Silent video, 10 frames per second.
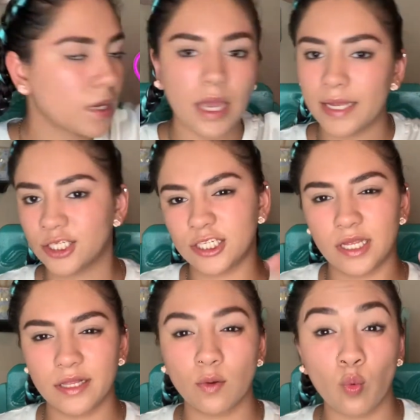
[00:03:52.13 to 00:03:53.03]
I just like
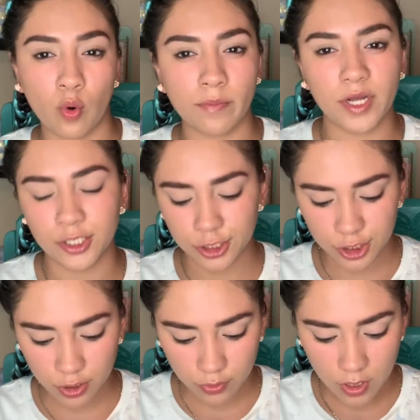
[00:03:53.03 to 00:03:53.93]
the warm
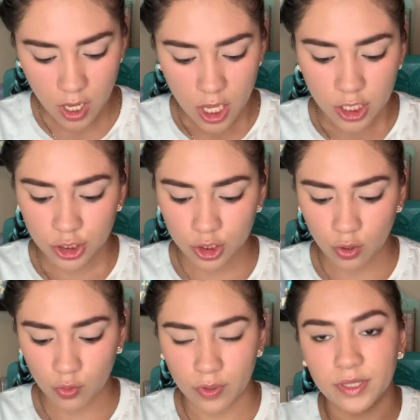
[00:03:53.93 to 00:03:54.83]
undertone.
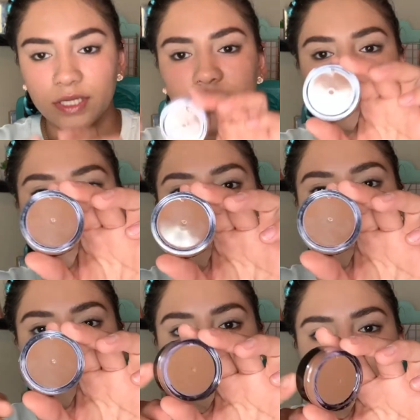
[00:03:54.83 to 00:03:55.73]
So this is what it
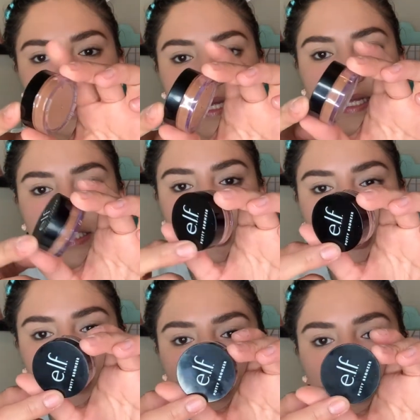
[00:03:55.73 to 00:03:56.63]
looks like. It's
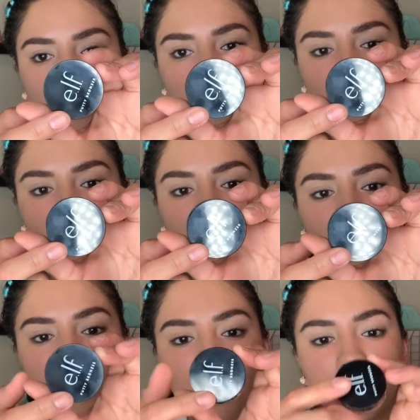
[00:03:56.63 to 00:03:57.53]
just a cute little pot
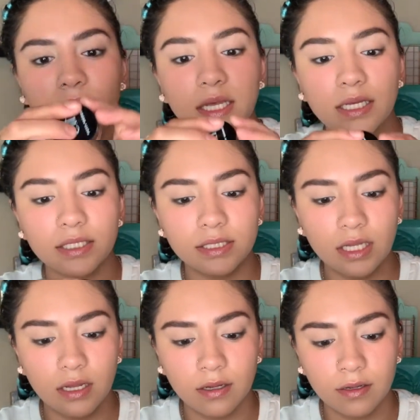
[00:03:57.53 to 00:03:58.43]
like this.
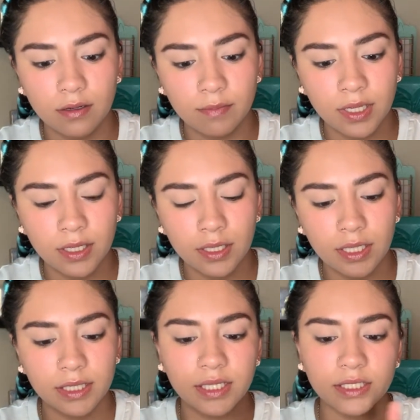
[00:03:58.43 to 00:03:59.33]

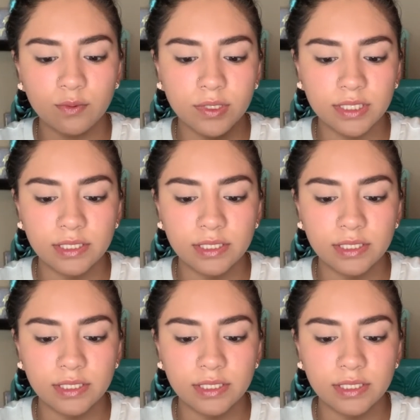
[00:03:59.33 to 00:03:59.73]
This one does